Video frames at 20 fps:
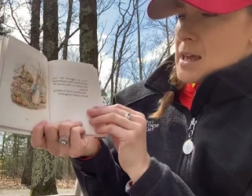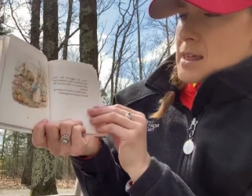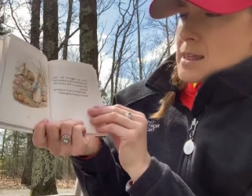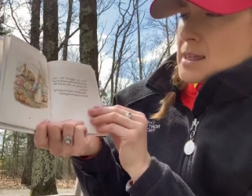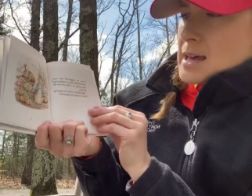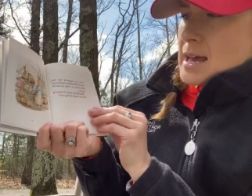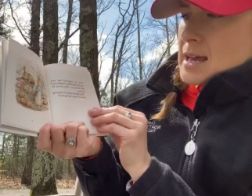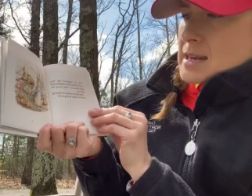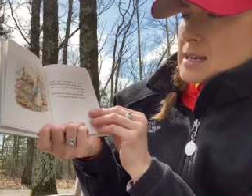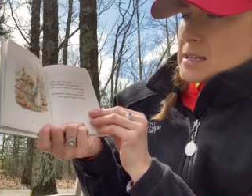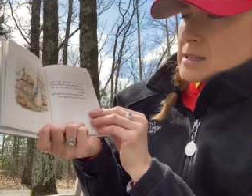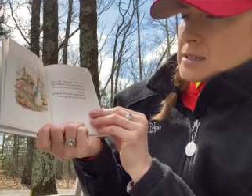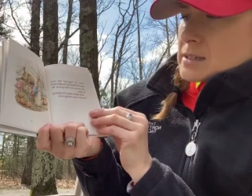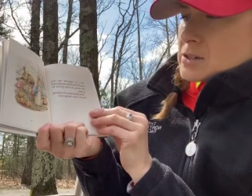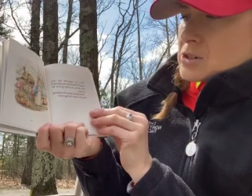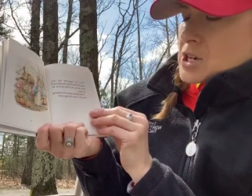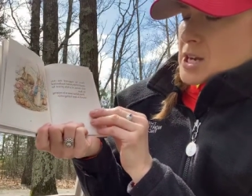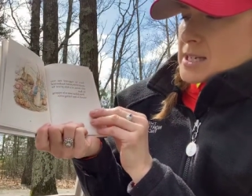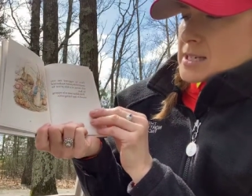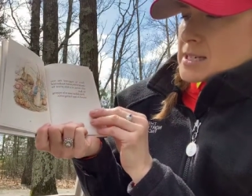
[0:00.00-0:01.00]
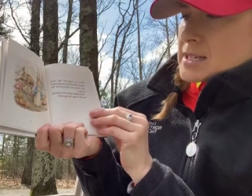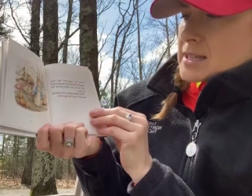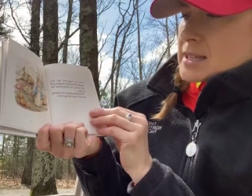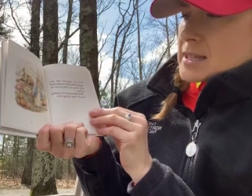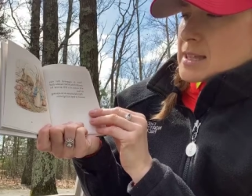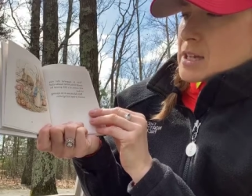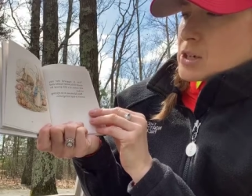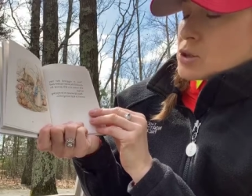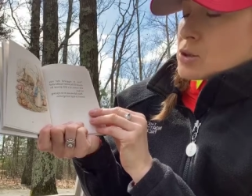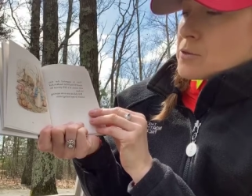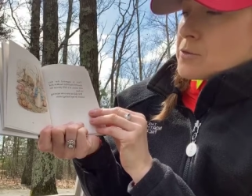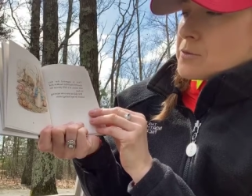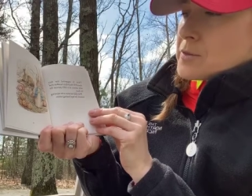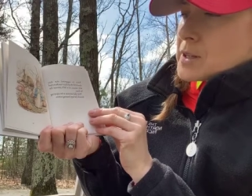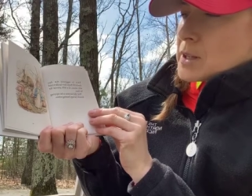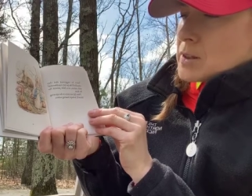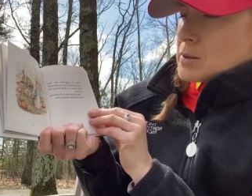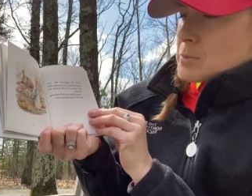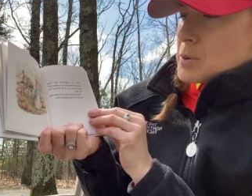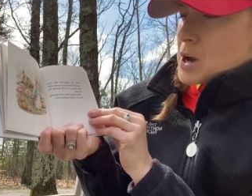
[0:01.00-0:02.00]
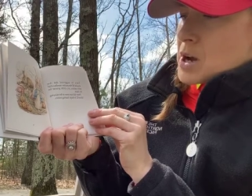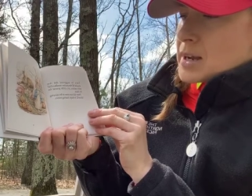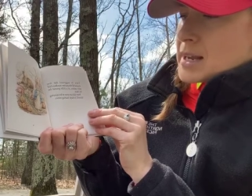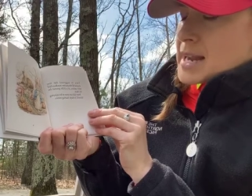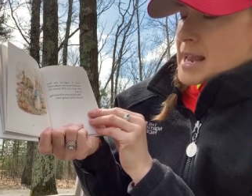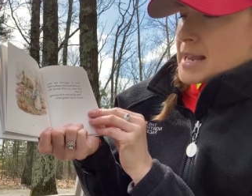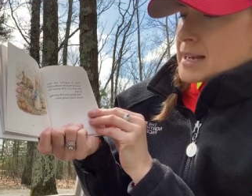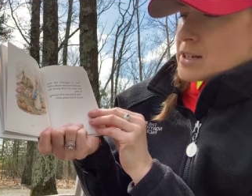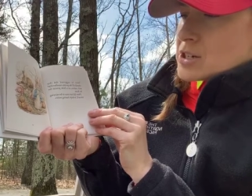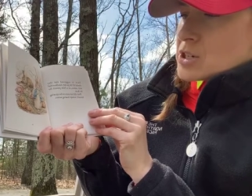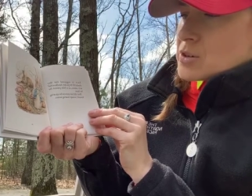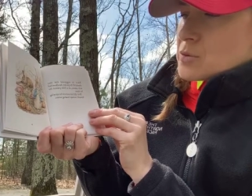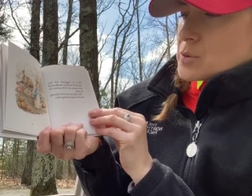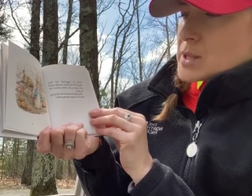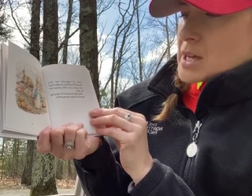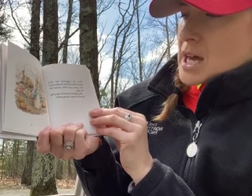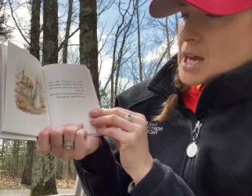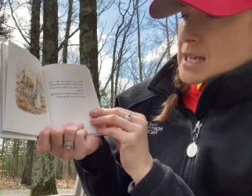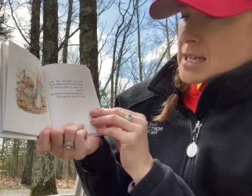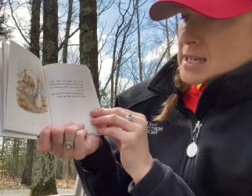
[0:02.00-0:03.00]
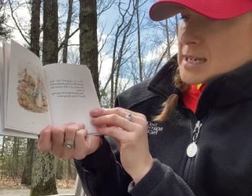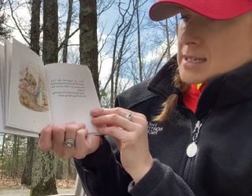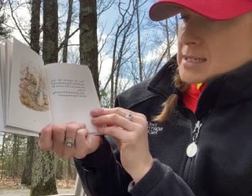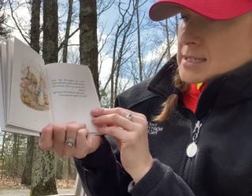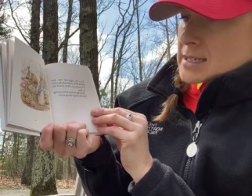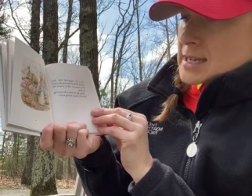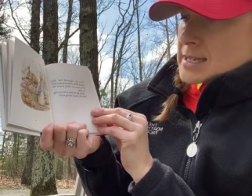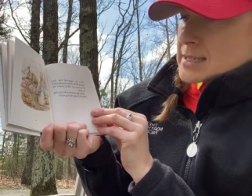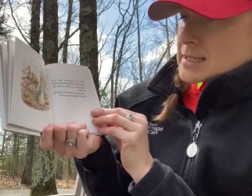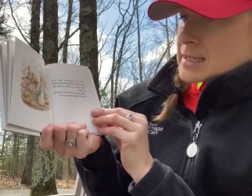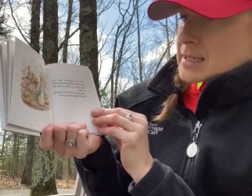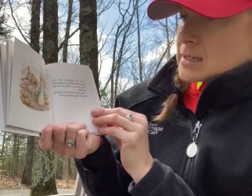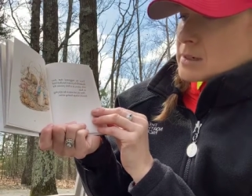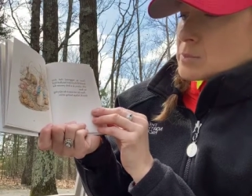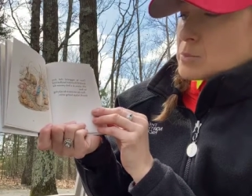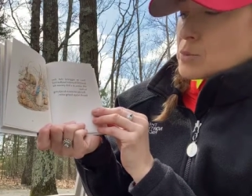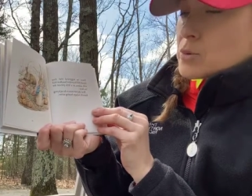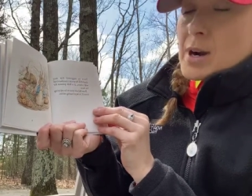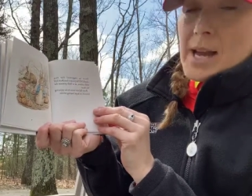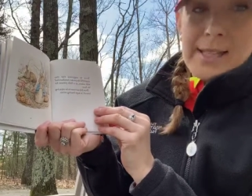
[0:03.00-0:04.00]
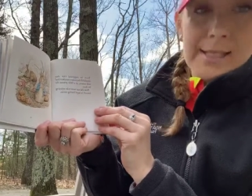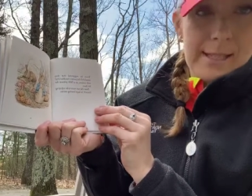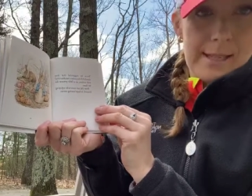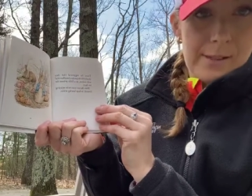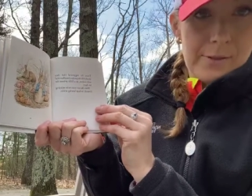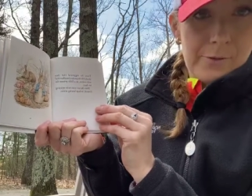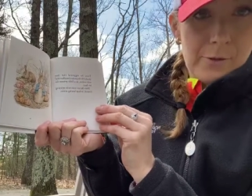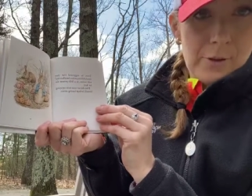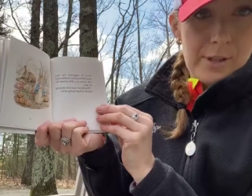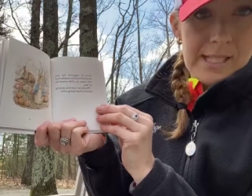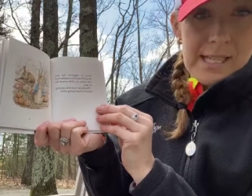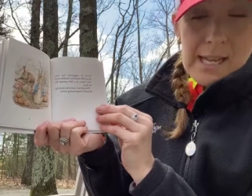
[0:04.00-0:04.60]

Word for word: Then he suggested that they should fill the pocket handkerchief with onions as a little present for his